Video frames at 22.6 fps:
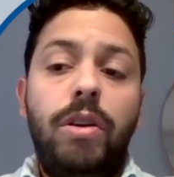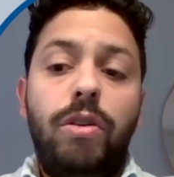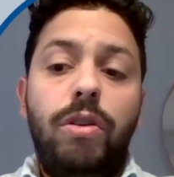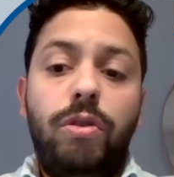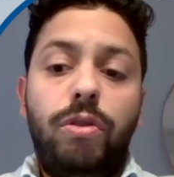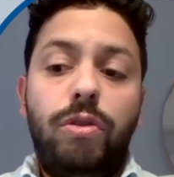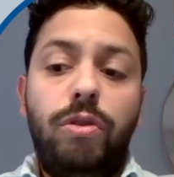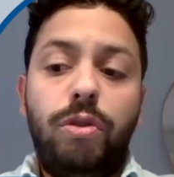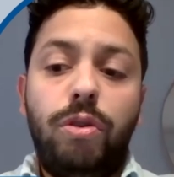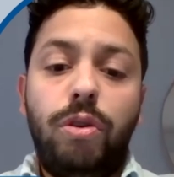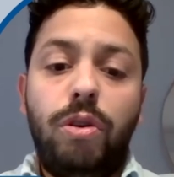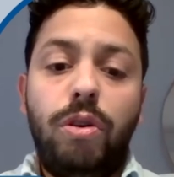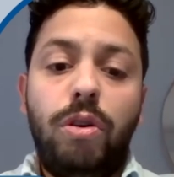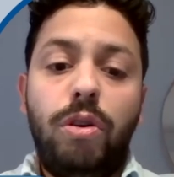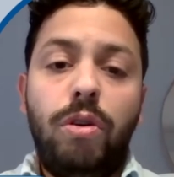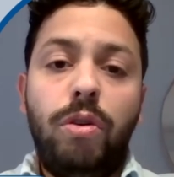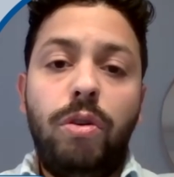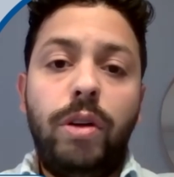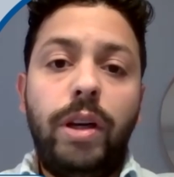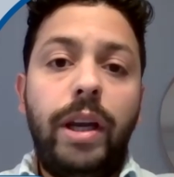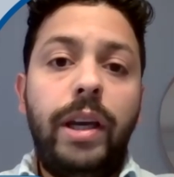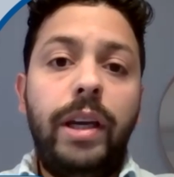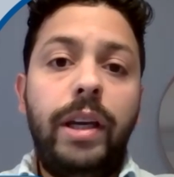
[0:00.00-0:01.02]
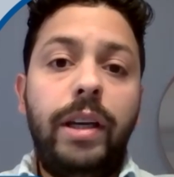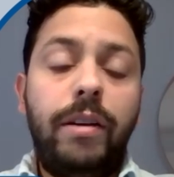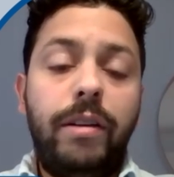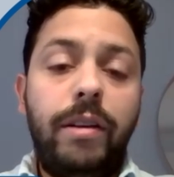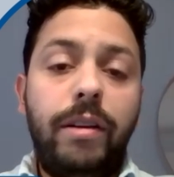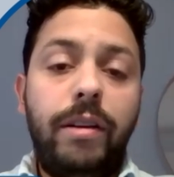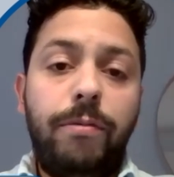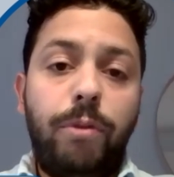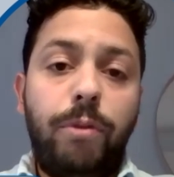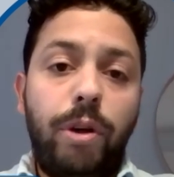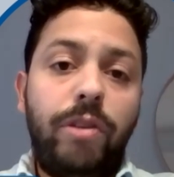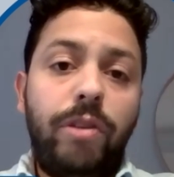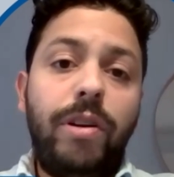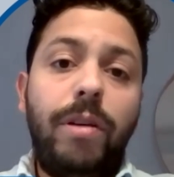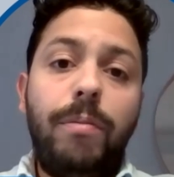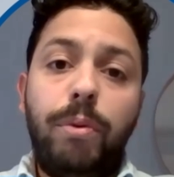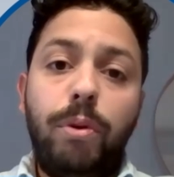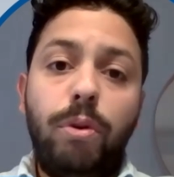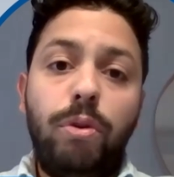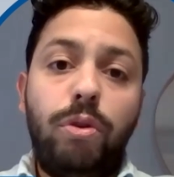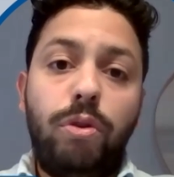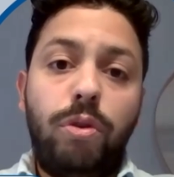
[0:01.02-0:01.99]
So like, for
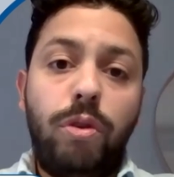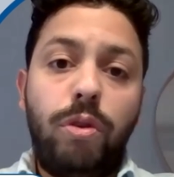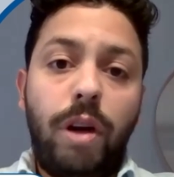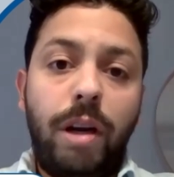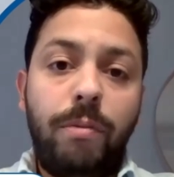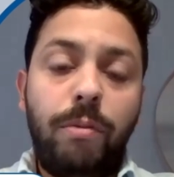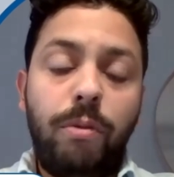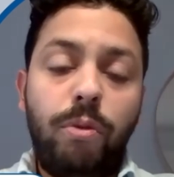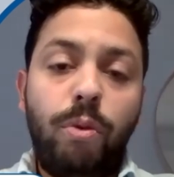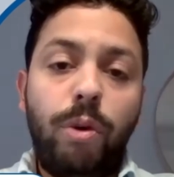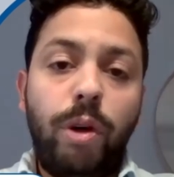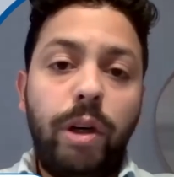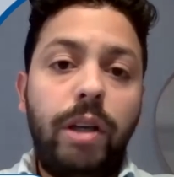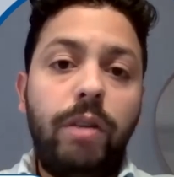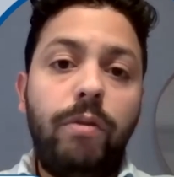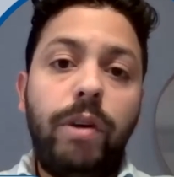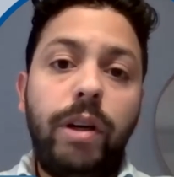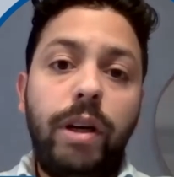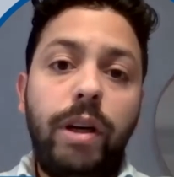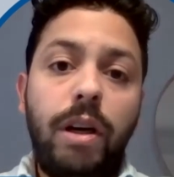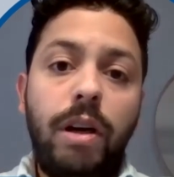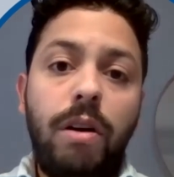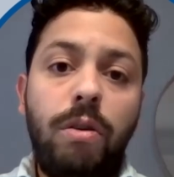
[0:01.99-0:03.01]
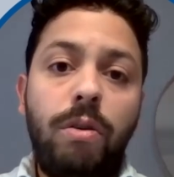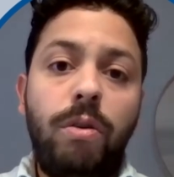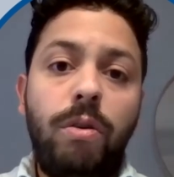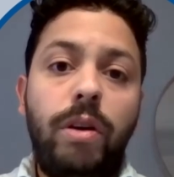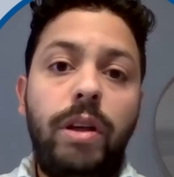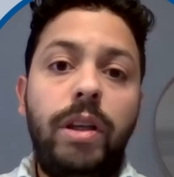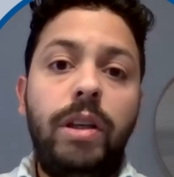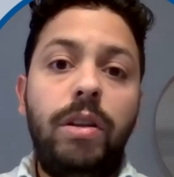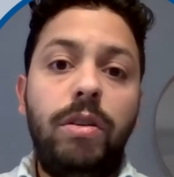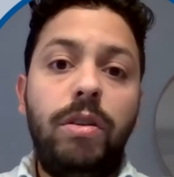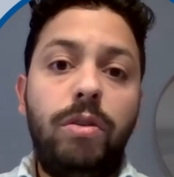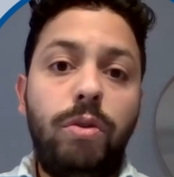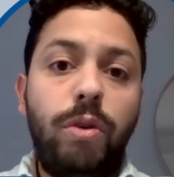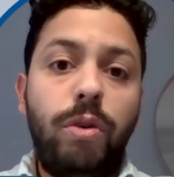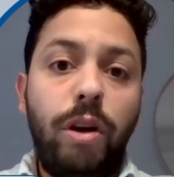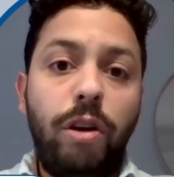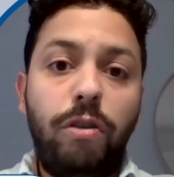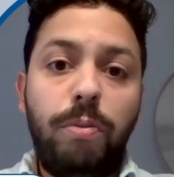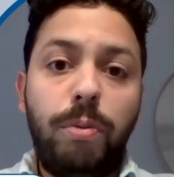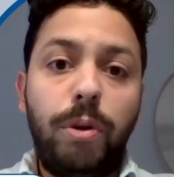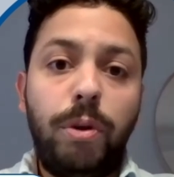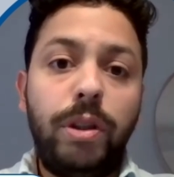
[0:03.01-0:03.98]
example, I'm working right now in
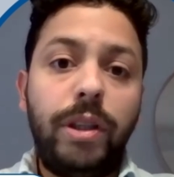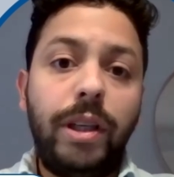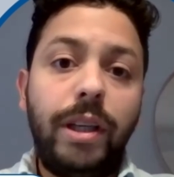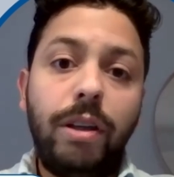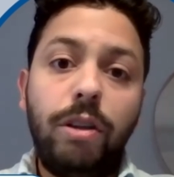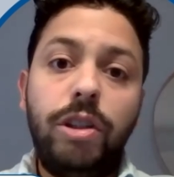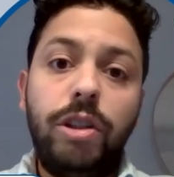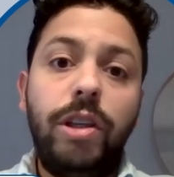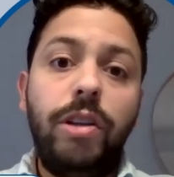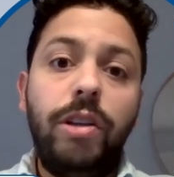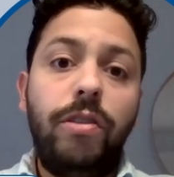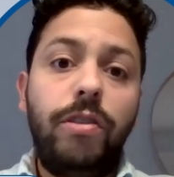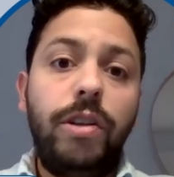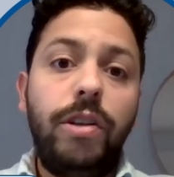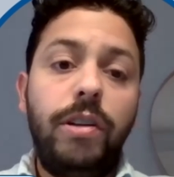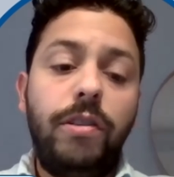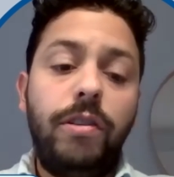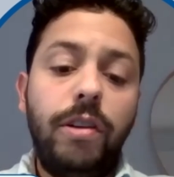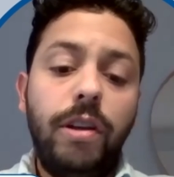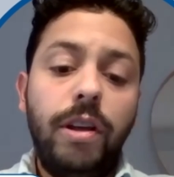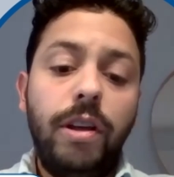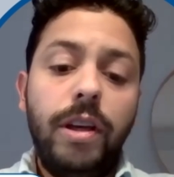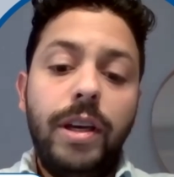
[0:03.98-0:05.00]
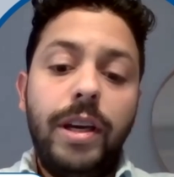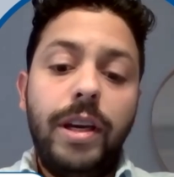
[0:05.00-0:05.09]
transport and logistics,